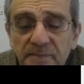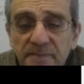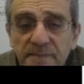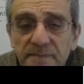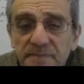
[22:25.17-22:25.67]

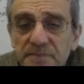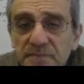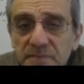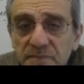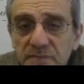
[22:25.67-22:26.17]

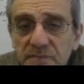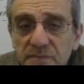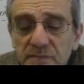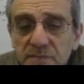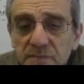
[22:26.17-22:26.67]

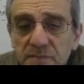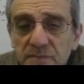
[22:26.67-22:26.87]
Nobody speaks.